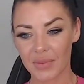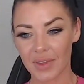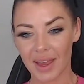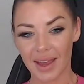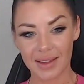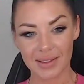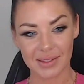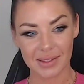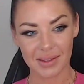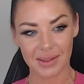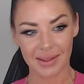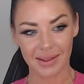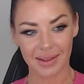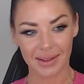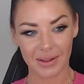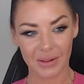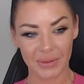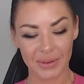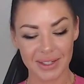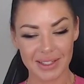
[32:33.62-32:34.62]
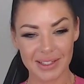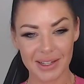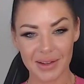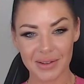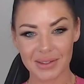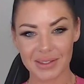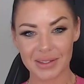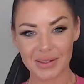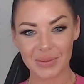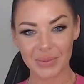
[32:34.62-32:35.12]
yeah, so they're gonna reach
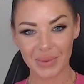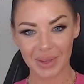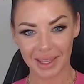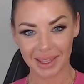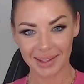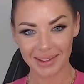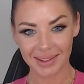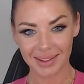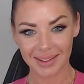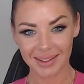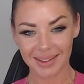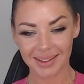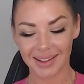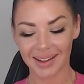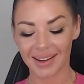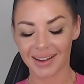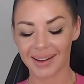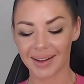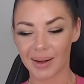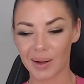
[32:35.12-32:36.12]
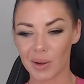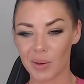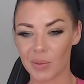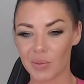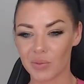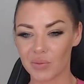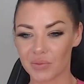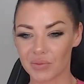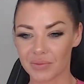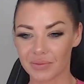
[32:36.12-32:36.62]
out to me.
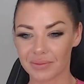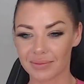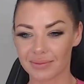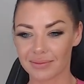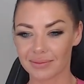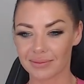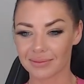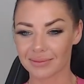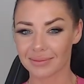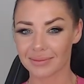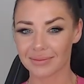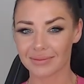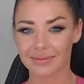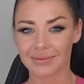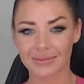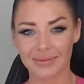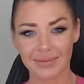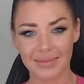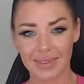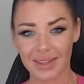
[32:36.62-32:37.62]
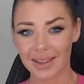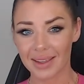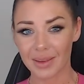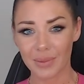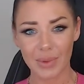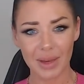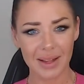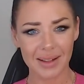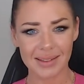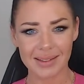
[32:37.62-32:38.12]
Um,
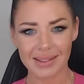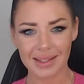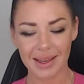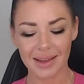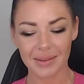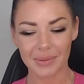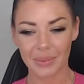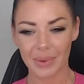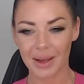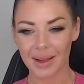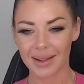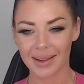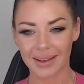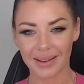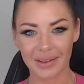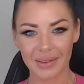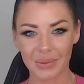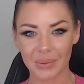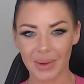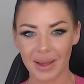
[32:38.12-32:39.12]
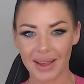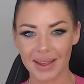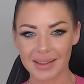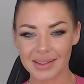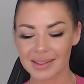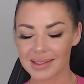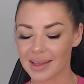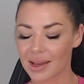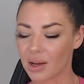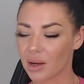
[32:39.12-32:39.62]
email is that probably yep. okay?
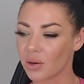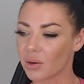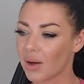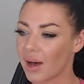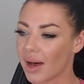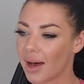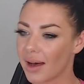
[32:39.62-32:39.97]
So e-